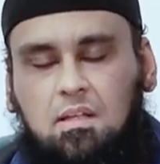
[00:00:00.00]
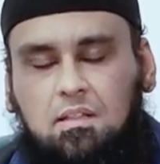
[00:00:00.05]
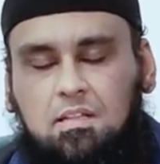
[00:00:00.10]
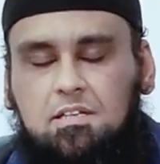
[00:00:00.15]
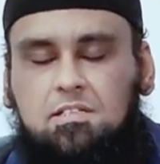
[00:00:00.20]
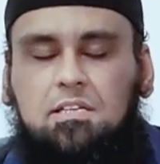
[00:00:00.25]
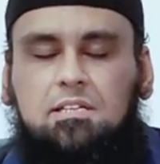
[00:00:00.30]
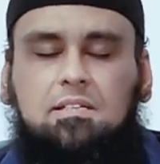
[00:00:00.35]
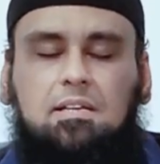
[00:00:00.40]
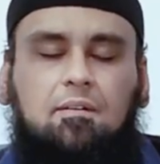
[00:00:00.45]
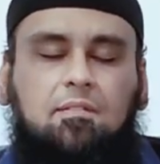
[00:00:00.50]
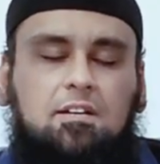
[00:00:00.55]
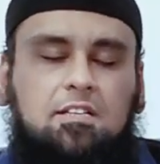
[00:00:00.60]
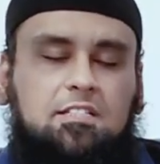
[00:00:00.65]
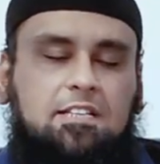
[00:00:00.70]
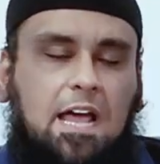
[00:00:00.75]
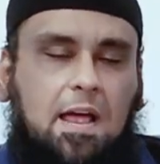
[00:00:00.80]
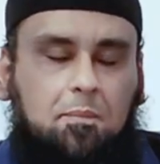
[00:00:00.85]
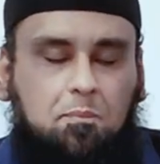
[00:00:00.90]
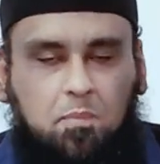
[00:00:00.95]
This is our
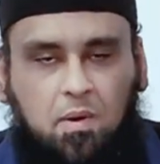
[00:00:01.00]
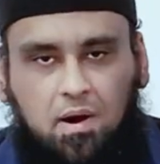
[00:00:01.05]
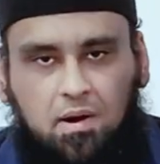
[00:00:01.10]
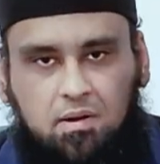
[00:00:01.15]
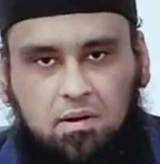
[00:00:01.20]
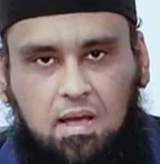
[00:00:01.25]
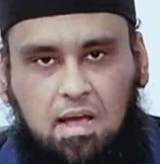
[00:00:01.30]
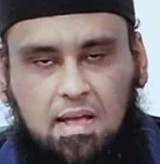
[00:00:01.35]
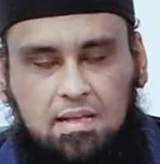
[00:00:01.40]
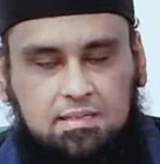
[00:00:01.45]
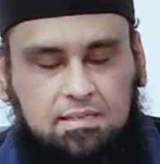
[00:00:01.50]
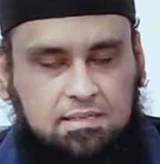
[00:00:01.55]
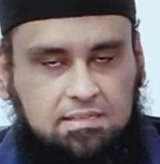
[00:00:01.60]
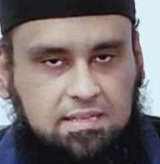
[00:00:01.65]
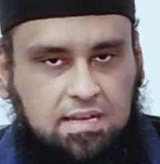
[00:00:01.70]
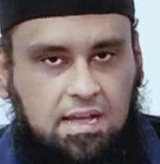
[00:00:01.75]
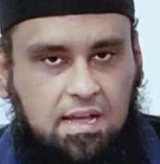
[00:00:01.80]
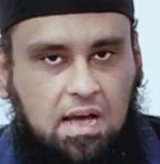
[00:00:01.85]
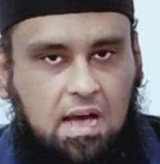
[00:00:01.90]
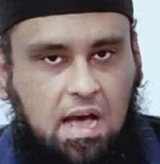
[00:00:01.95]
sad part, as I
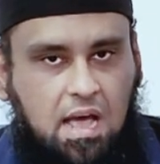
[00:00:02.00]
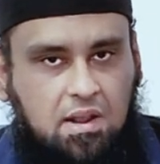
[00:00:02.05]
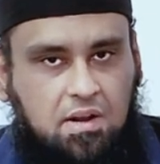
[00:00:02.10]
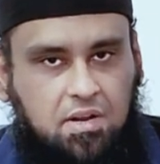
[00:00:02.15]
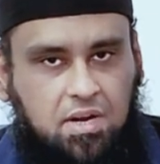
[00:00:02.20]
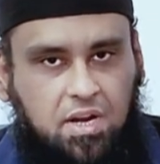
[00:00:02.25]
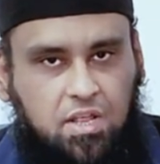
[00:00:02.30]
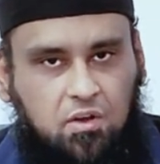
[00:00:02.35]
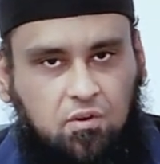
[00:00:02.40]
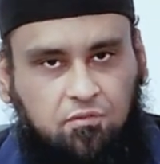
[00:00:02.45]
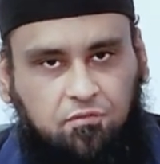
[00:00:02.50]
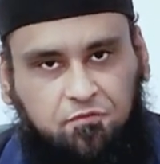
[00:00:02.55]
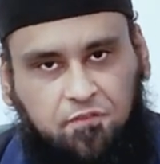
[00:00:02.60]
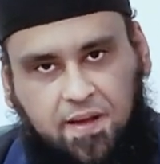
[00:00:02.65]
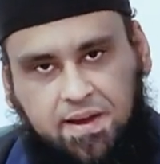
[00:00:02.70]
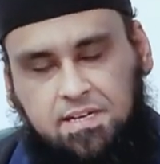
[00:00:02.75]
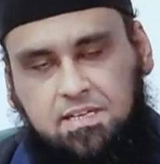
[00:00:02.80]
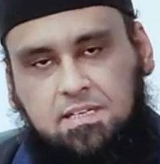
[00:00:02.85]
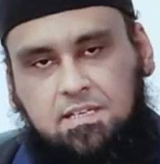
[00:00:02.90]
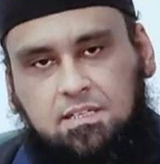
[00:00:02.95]
say, irony of
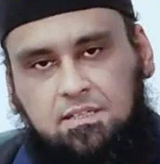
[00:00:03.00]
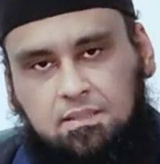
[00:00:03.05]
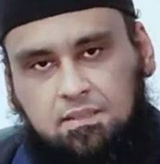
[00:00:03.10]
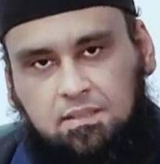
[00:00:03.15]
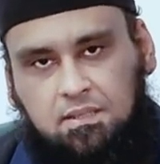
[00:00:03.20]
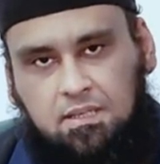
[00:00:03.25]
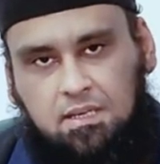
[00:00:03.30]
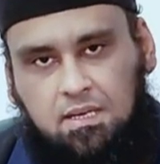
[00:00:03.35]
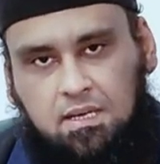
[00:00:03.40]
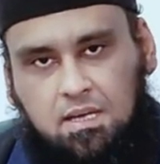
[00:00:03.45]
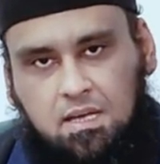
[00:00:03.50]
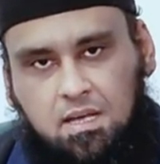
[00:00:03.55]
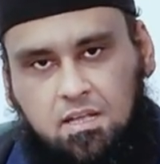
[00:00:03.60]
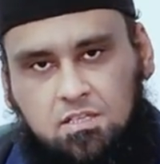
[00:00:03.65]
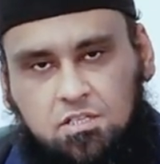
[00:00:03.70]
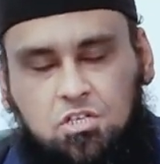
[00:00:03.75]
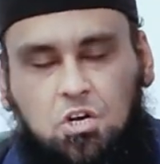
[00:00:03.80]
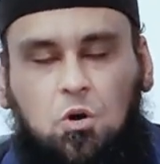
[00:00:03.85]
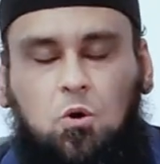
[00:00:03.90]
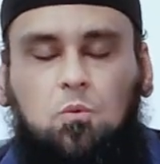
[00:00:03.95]
fate.
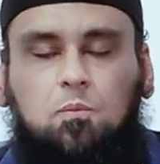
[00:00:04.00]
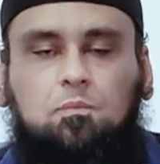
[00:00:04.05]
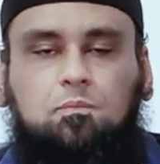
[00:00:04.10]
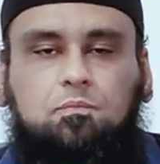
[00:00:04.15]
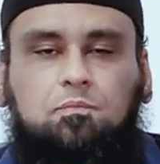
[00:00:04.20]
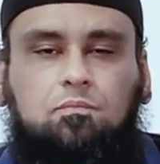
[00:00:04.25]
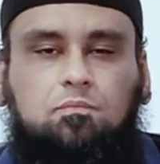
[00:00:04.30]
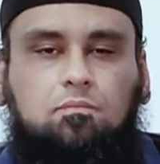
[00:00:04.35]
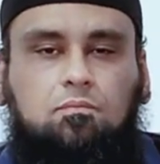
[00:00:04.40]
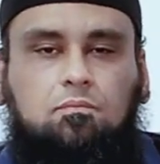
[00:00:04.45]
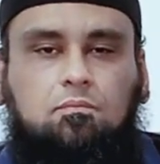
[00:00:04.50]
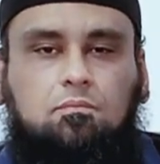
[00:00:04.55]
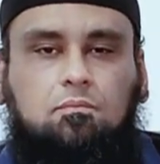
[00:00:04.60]
So,